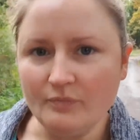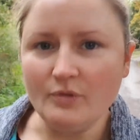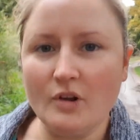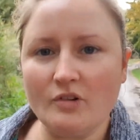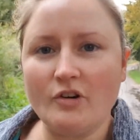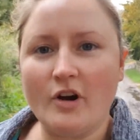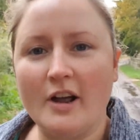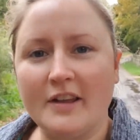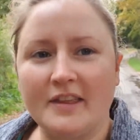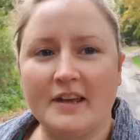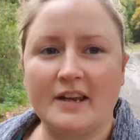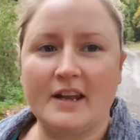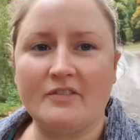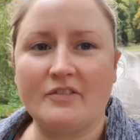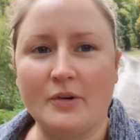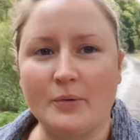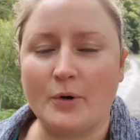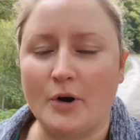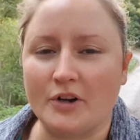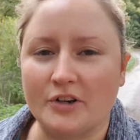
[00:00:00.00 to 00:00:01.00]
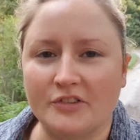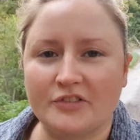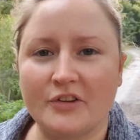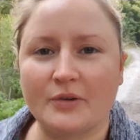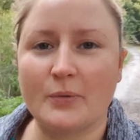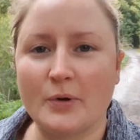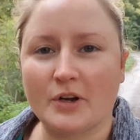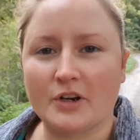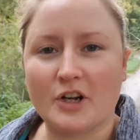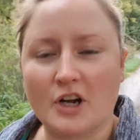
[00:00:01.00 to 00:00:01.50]
Right then everyone, I think
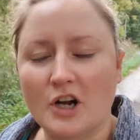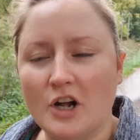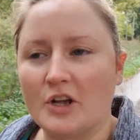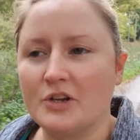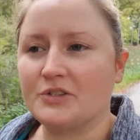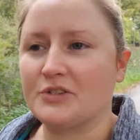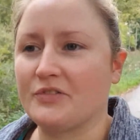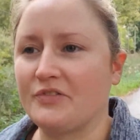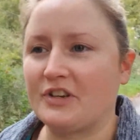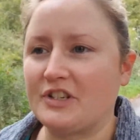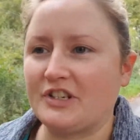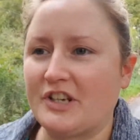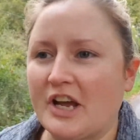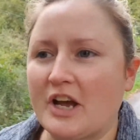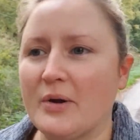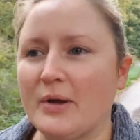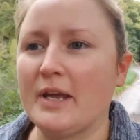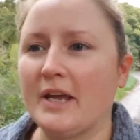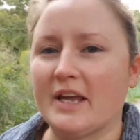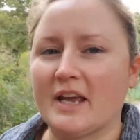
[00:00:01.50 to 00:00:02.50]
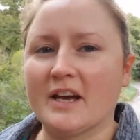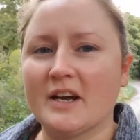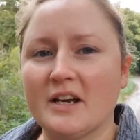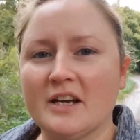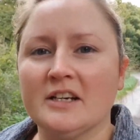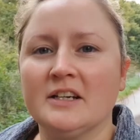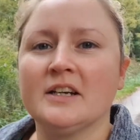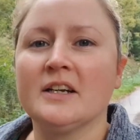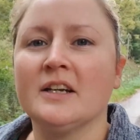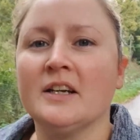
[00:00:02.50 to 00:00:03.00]
we're going to close the video here.
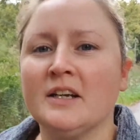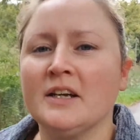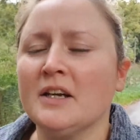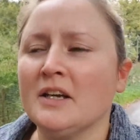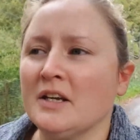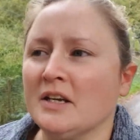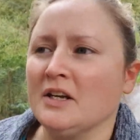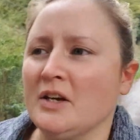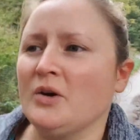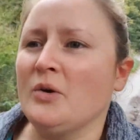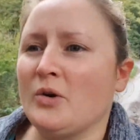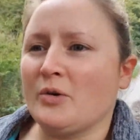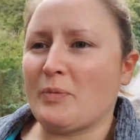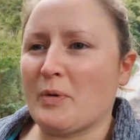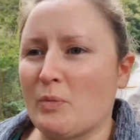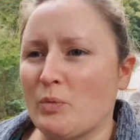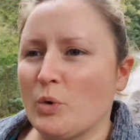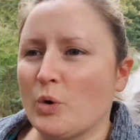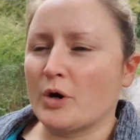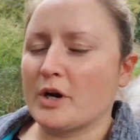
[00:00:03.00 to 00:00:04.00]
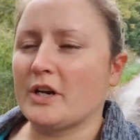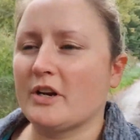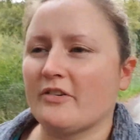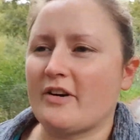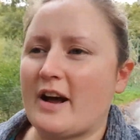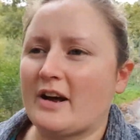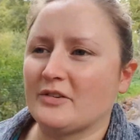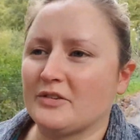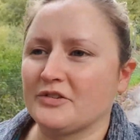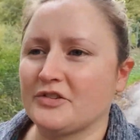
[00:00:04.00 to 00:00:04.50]
We've been walking
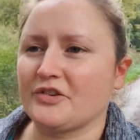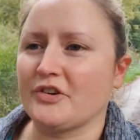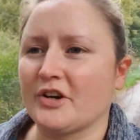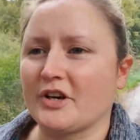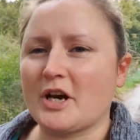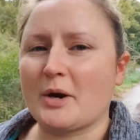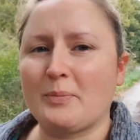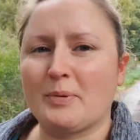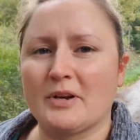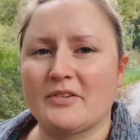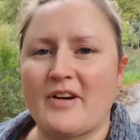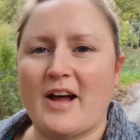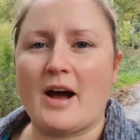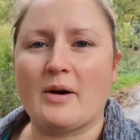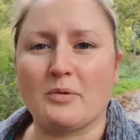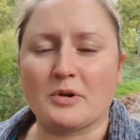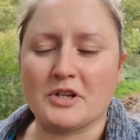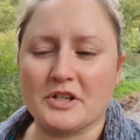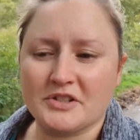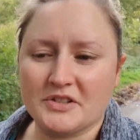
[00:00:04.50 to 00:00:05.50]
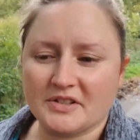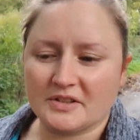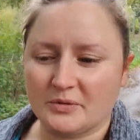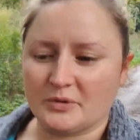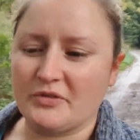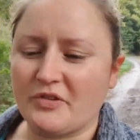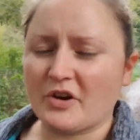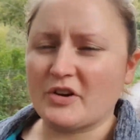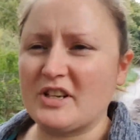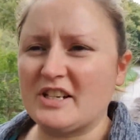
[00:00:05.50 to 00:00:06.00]
around for a couple of hours.
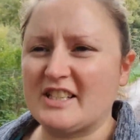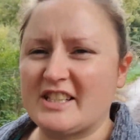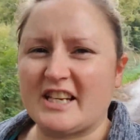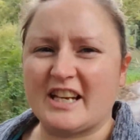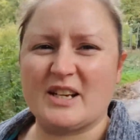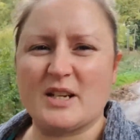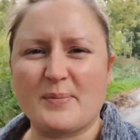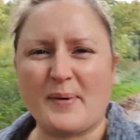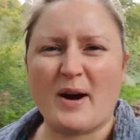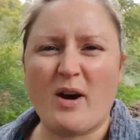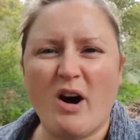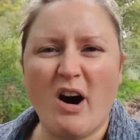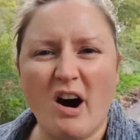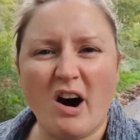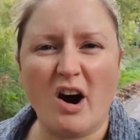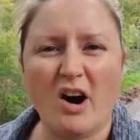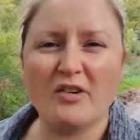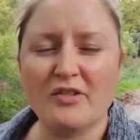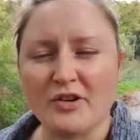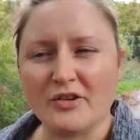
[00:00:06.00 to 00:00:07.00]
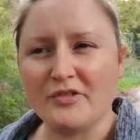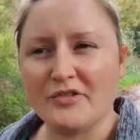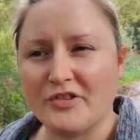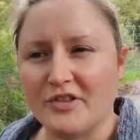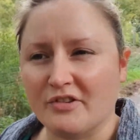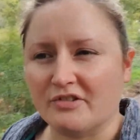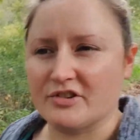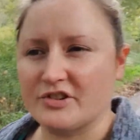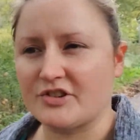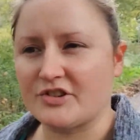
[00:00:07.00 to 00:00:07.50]
We've only seen about half of
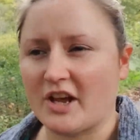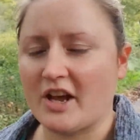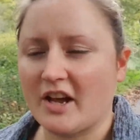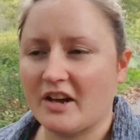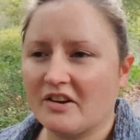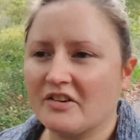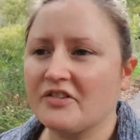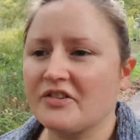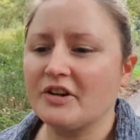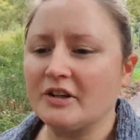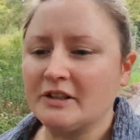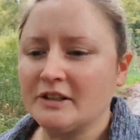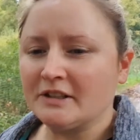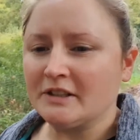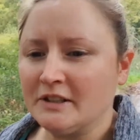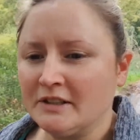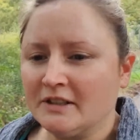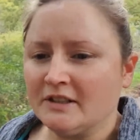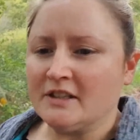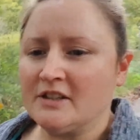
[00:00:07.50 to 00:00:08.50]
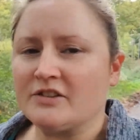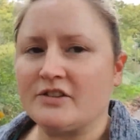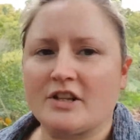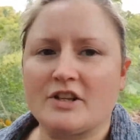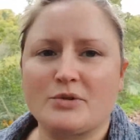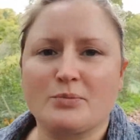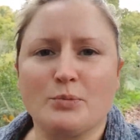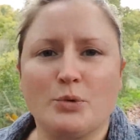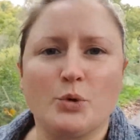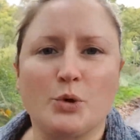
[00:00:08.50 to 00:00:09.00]
the reserve, so
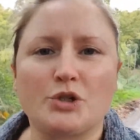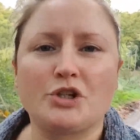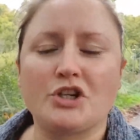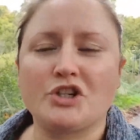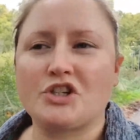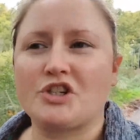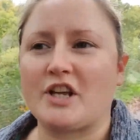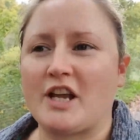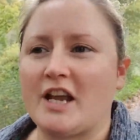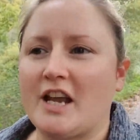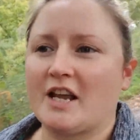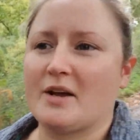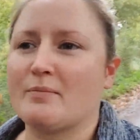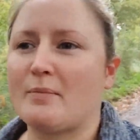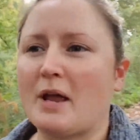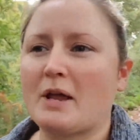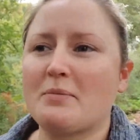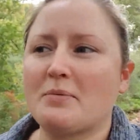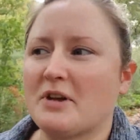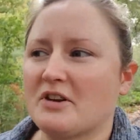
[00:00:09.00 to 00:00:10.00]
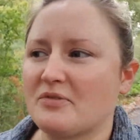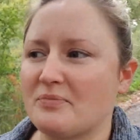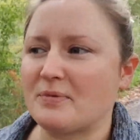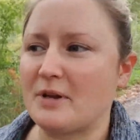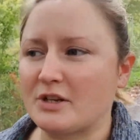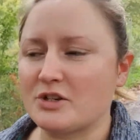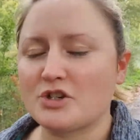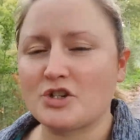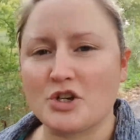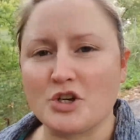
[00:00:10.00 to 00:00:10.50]
there's more to see, and maybe if me
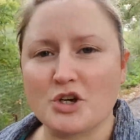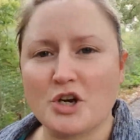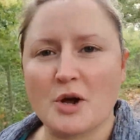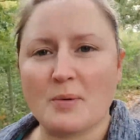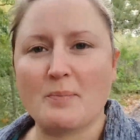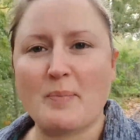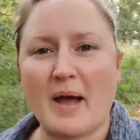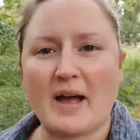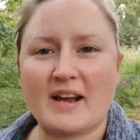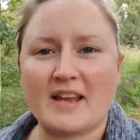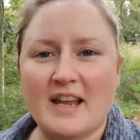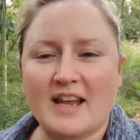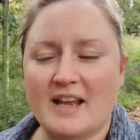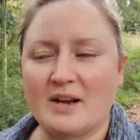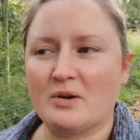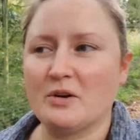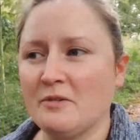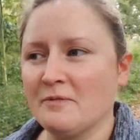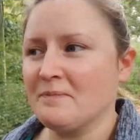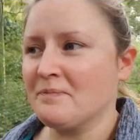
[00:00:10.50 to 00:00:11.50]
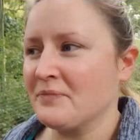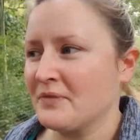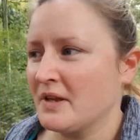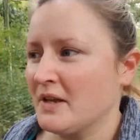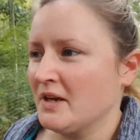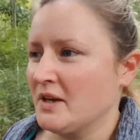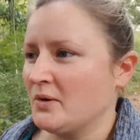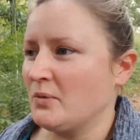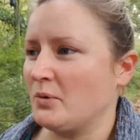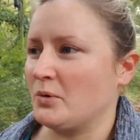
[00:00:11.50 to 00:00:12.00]
and Stu come back here
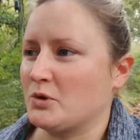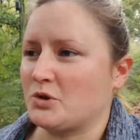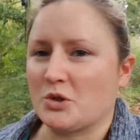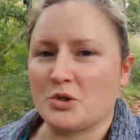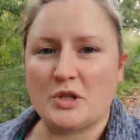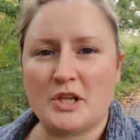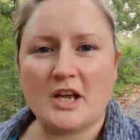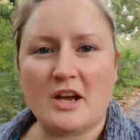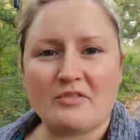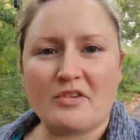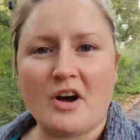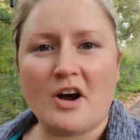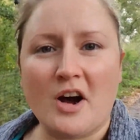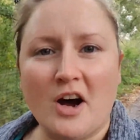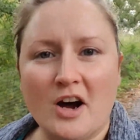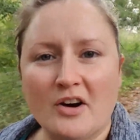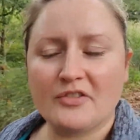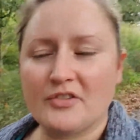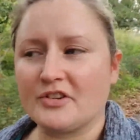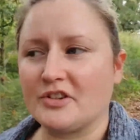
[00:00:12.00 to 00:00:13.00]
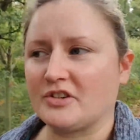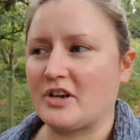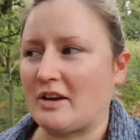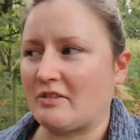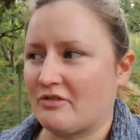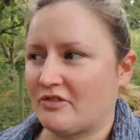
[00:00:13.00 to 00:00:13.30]
we'll do the other half and